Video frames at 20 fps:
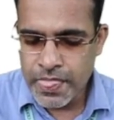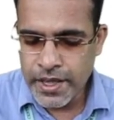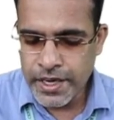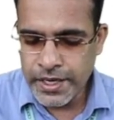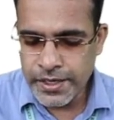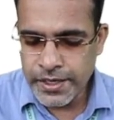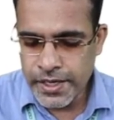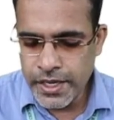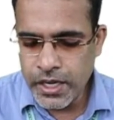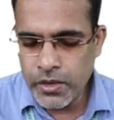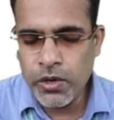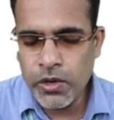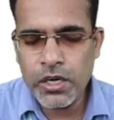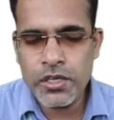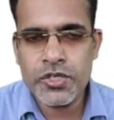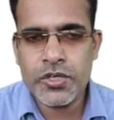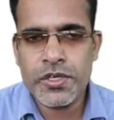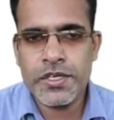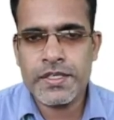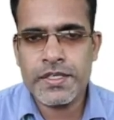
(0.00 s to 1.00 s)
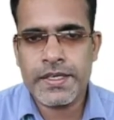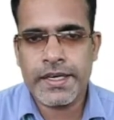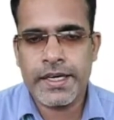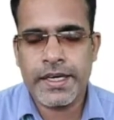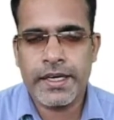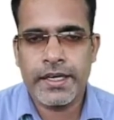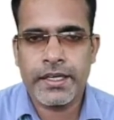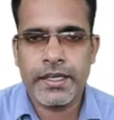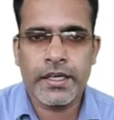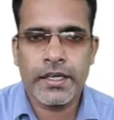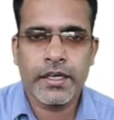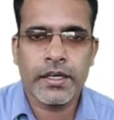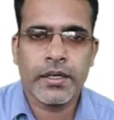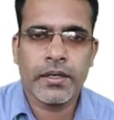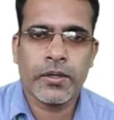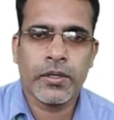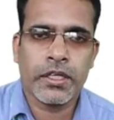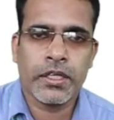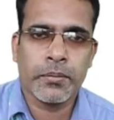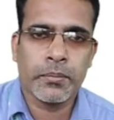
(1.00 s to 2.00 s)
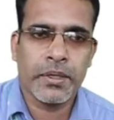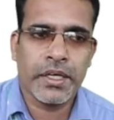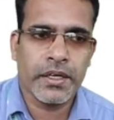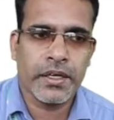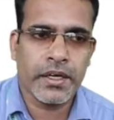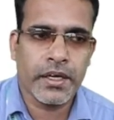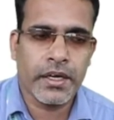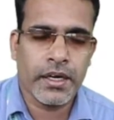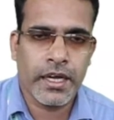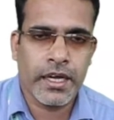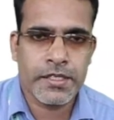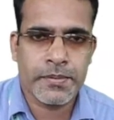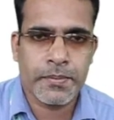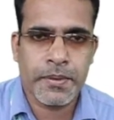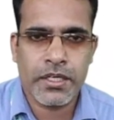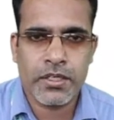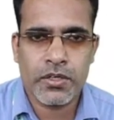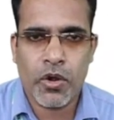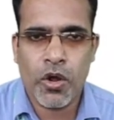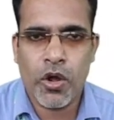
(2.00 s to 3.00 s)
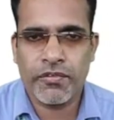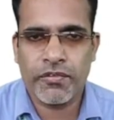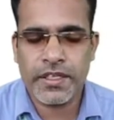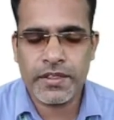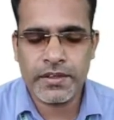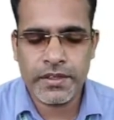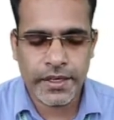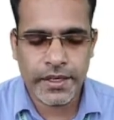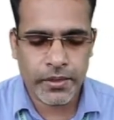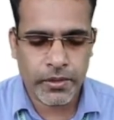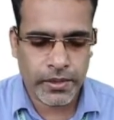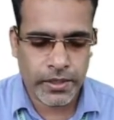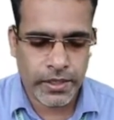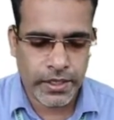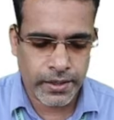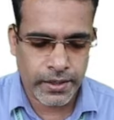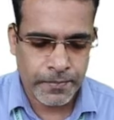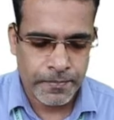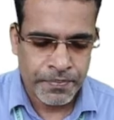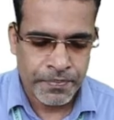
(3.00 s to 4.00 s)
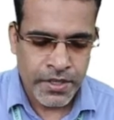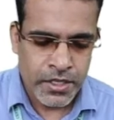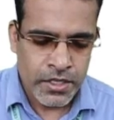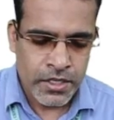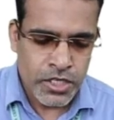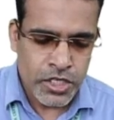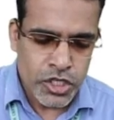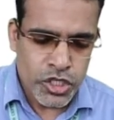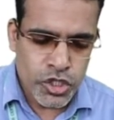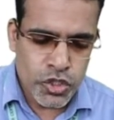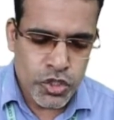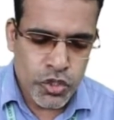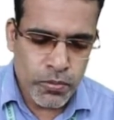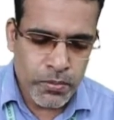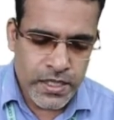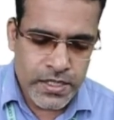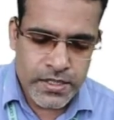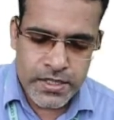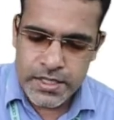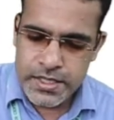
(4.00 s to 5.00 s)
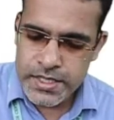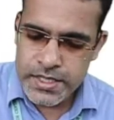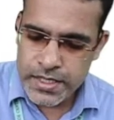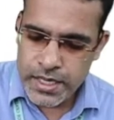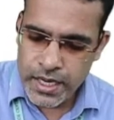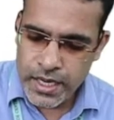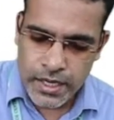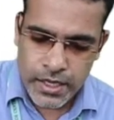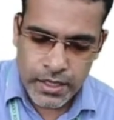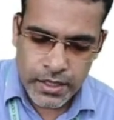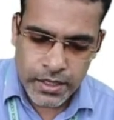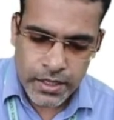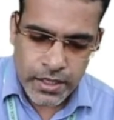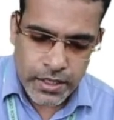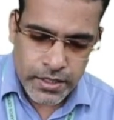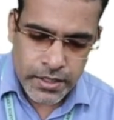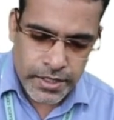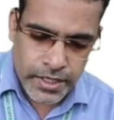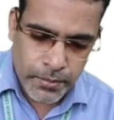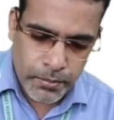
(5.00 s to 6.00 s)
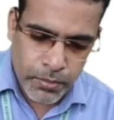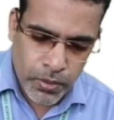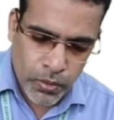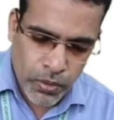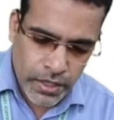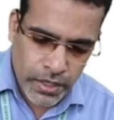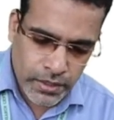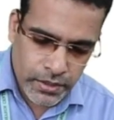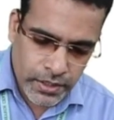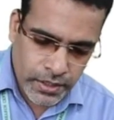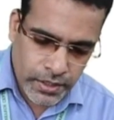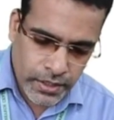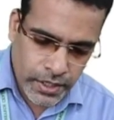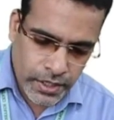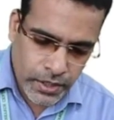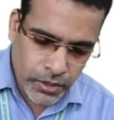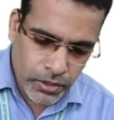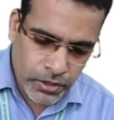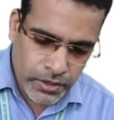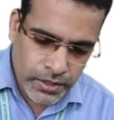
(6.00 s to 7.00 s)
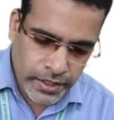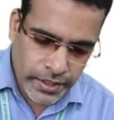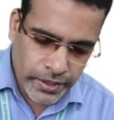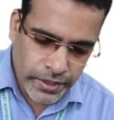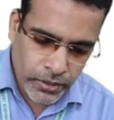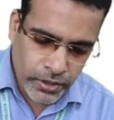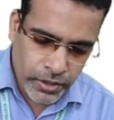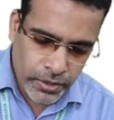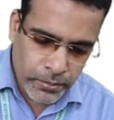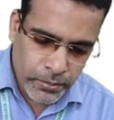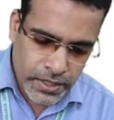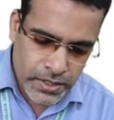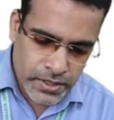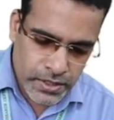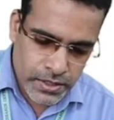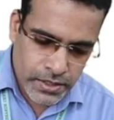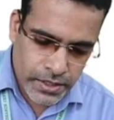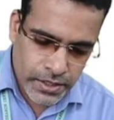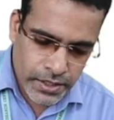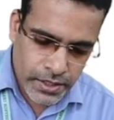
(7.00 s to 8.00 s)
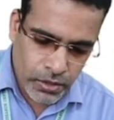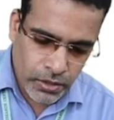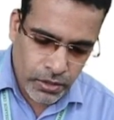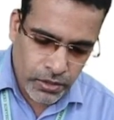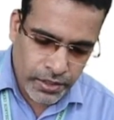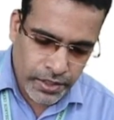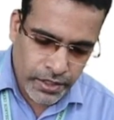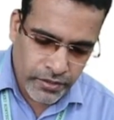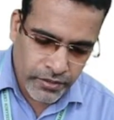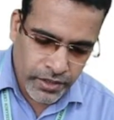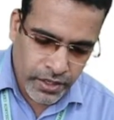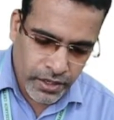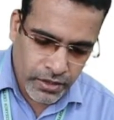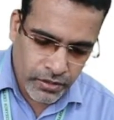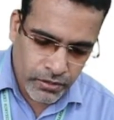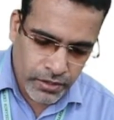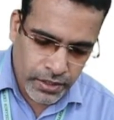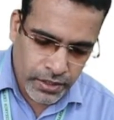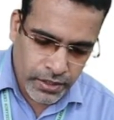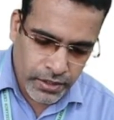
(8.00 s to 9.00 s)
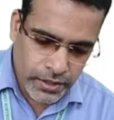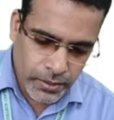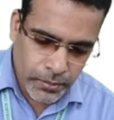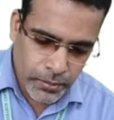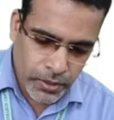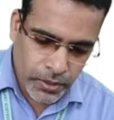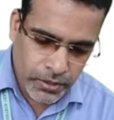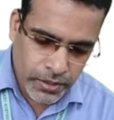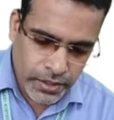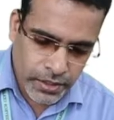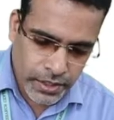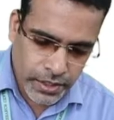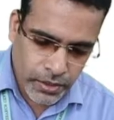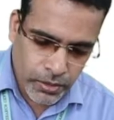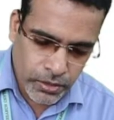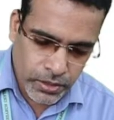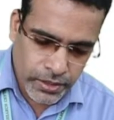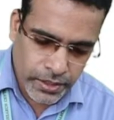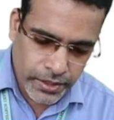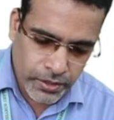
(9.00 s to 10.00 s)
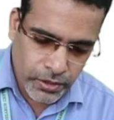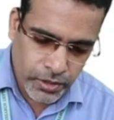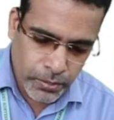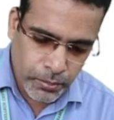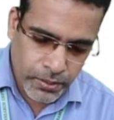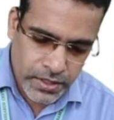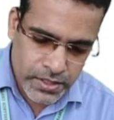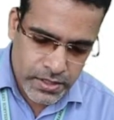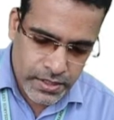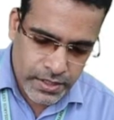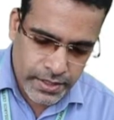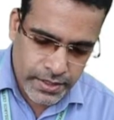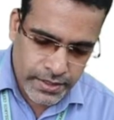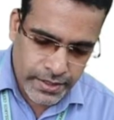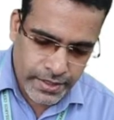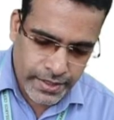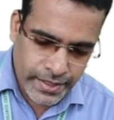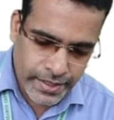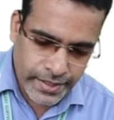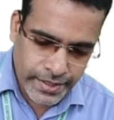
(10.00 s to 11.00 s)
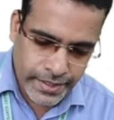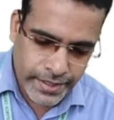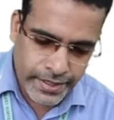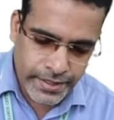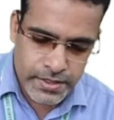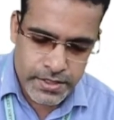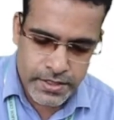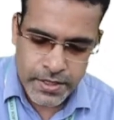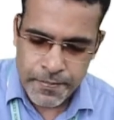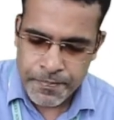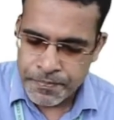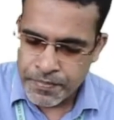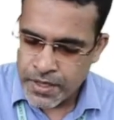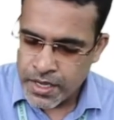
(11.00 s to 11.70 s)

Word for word: that nerve also is related on the medial aspect of the thyroid gland two muscles are number one the cricothyroid muscle here already we have learned about cricothyroid muscle in the larynx